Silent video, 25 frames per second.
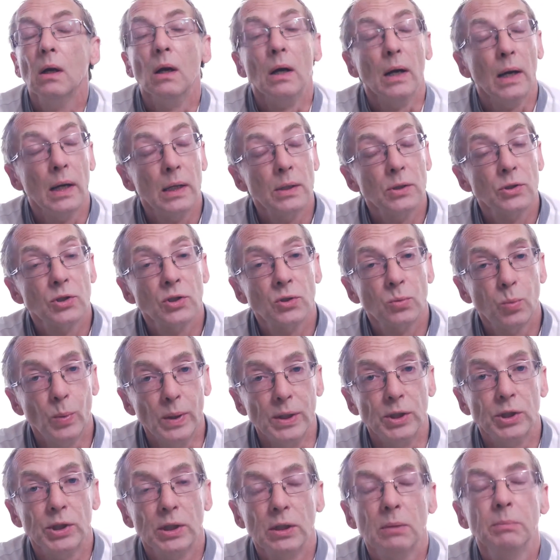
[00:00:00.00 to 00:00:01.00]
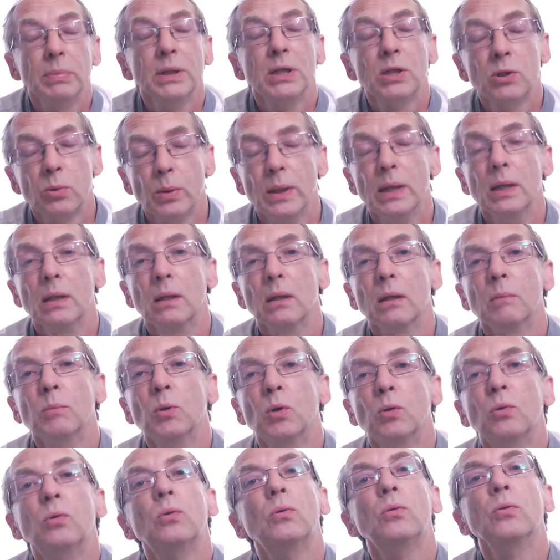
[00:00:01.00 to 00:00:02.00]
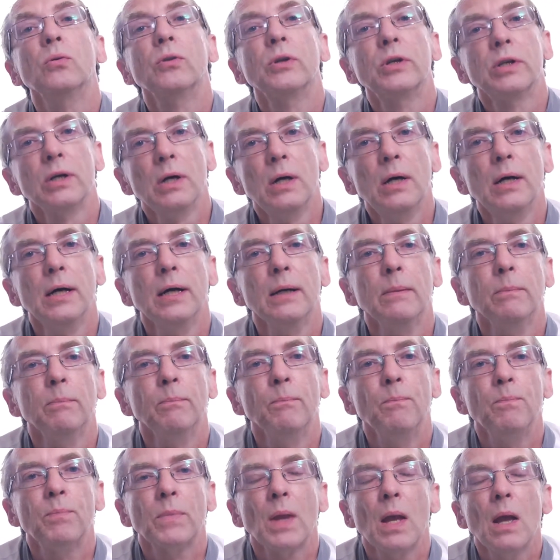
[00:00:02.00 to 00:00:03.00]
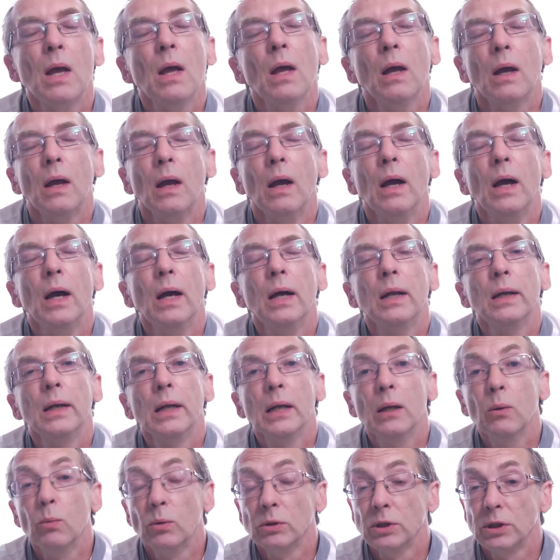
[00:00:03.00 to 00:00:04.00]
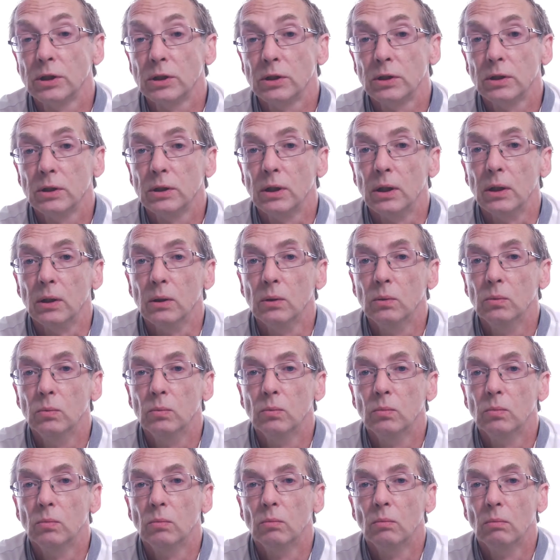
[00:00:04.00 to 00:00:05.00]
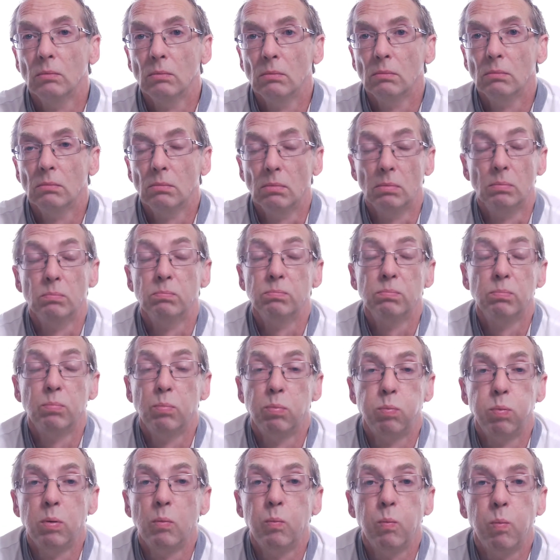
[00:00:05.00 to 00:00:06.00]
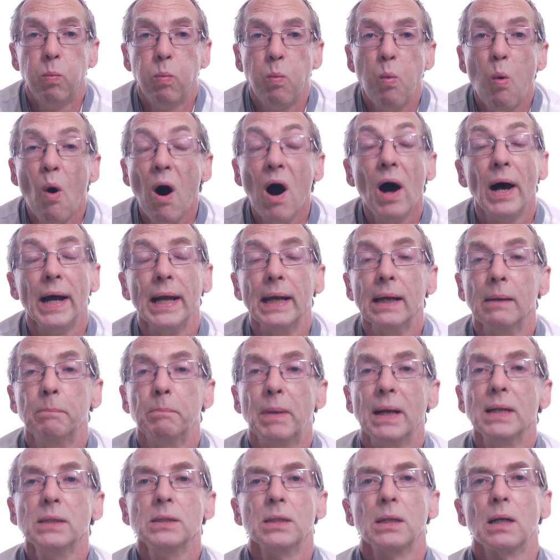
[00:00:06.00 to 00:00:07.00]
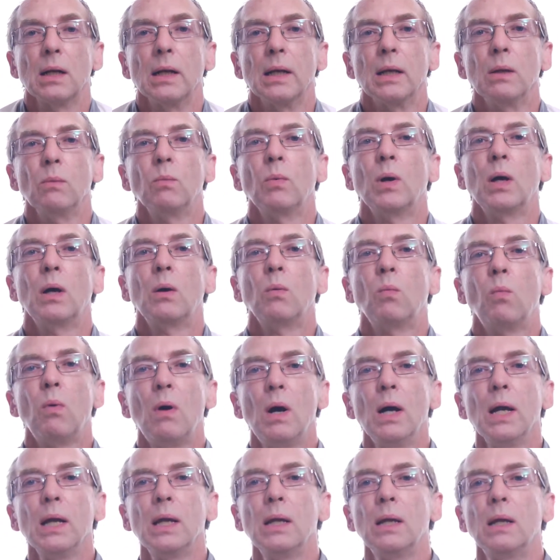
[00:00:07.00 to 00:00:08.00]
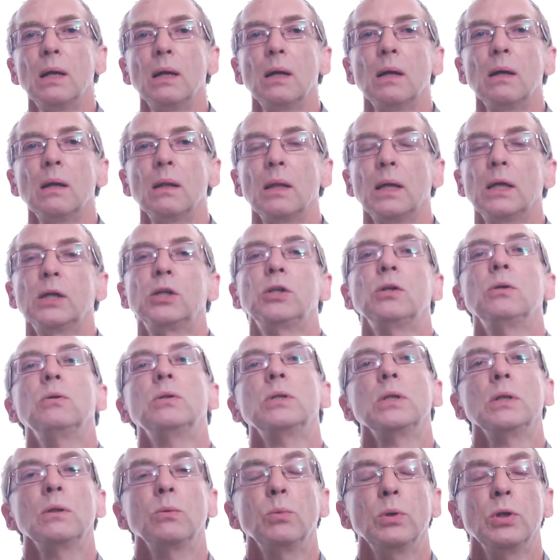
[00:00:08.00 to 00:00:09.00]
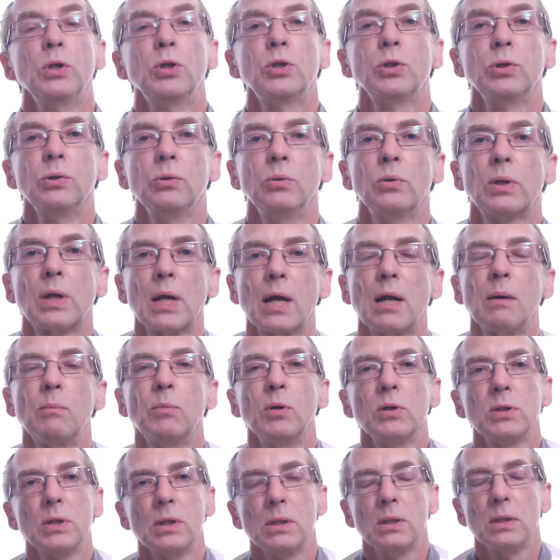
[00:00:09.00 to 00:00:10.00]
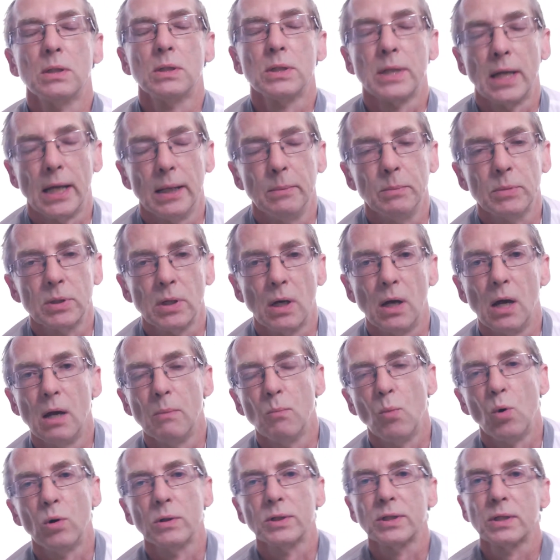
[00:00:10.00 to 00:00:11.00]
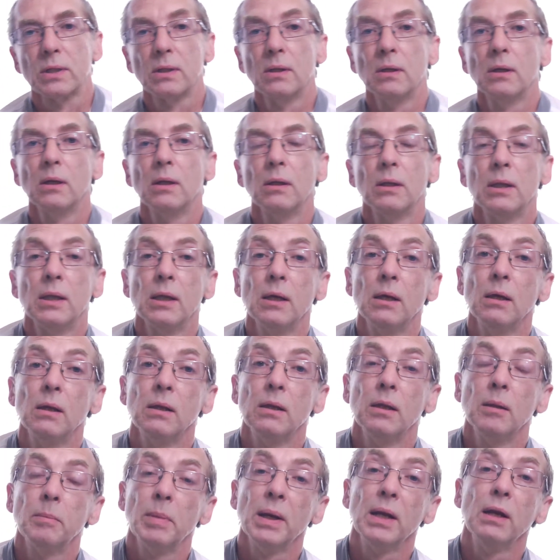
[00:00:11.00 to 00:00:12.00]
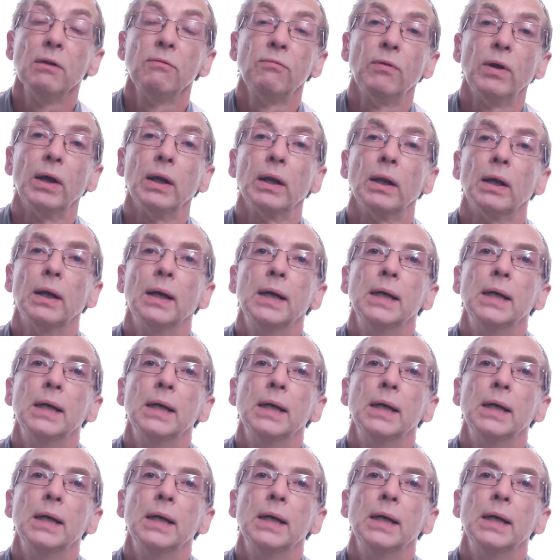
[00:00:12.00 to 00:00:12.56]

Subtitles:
and switching between them all the time, and he wanted to know why. Basically, why are they shooting with two cameras at the same time? What's the benefit?